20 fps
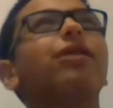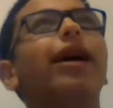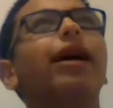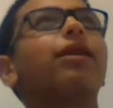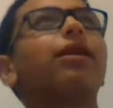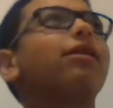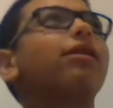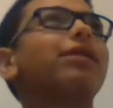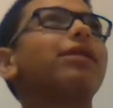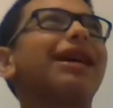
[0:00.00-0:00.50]
I
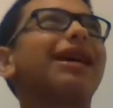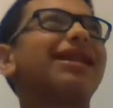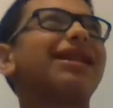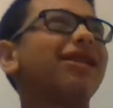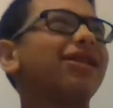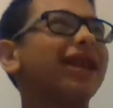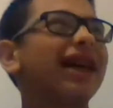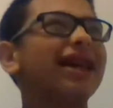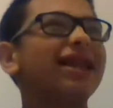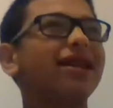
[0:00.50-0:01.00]
don't know, not
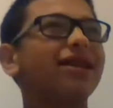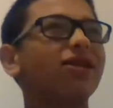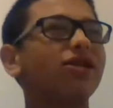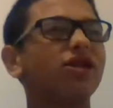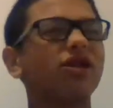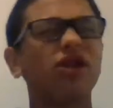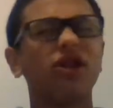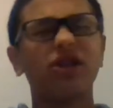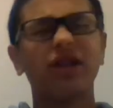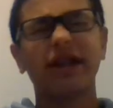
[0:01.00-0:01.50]
10 years,
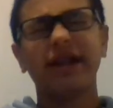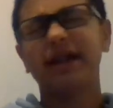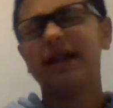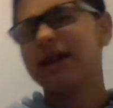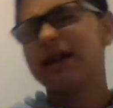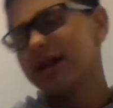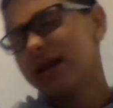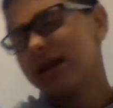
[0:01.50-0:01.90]
13 years